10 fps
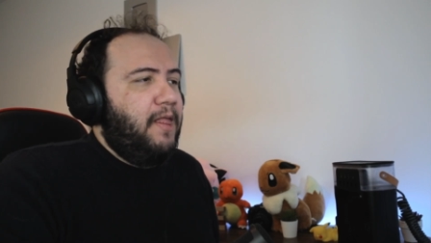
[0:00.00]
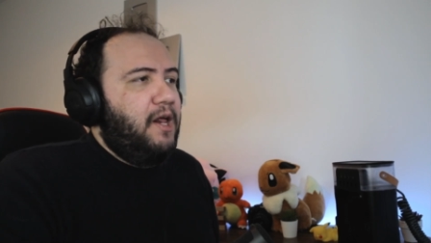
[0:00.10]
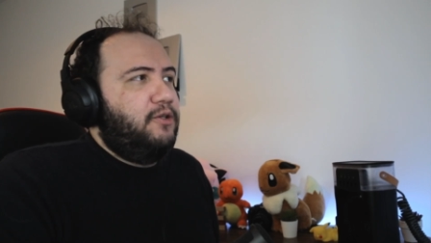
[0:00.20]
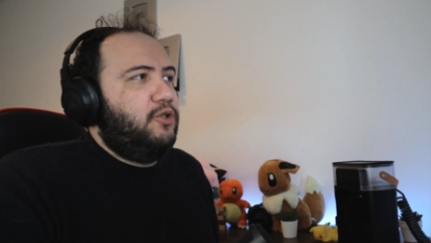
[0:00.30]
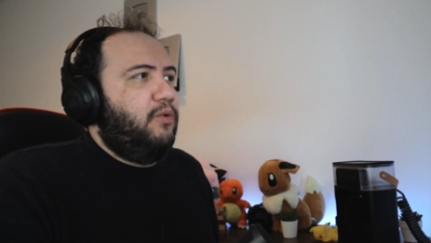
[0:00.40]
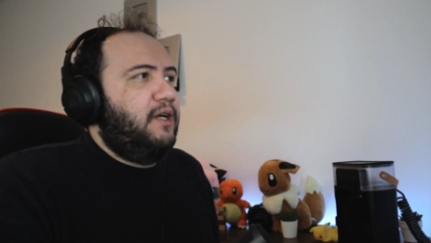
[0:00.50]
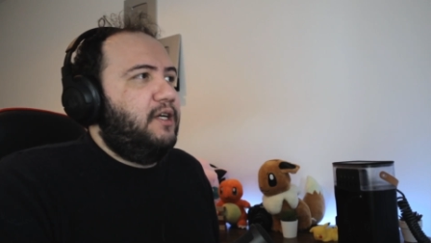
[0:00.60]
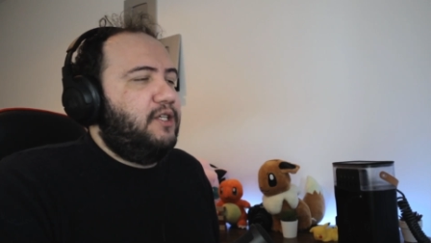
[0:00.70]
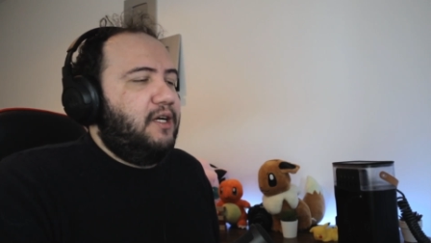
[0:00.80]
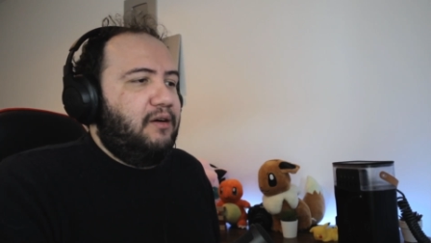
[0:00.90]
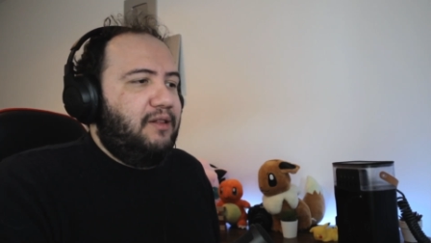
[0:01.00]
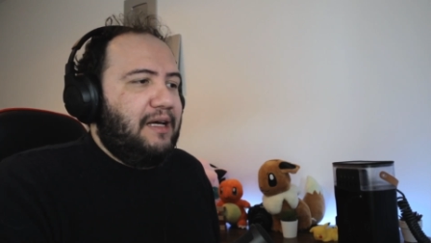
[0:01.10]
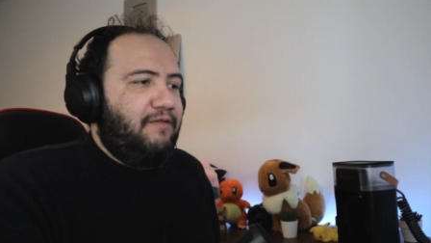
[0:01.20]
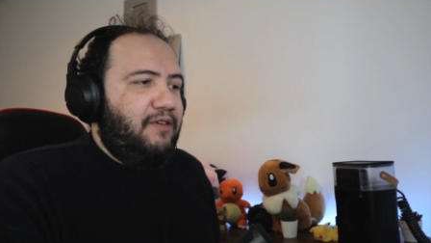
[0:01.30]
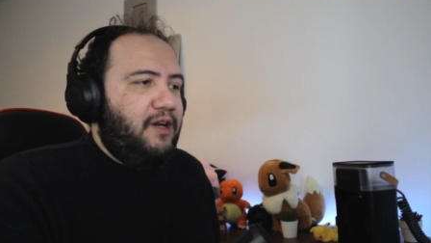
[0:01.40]
So we're going to check out
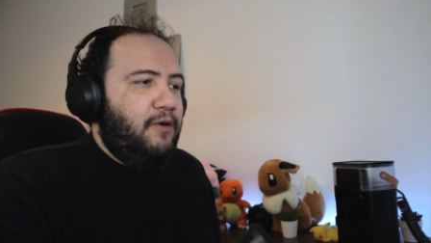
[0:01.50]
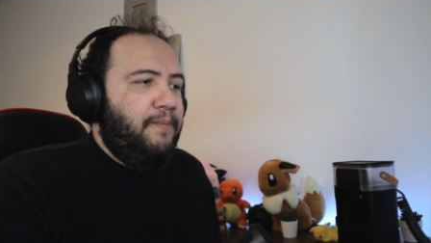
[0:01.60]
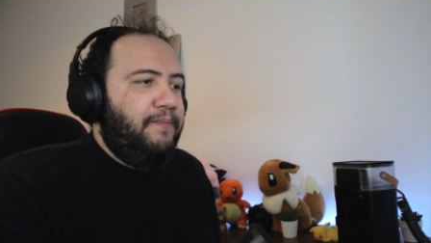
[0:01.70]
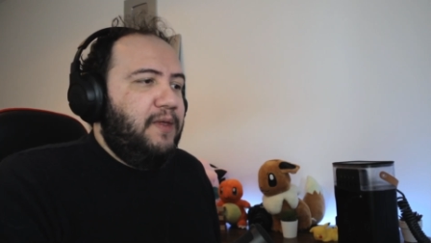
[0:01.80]
that video.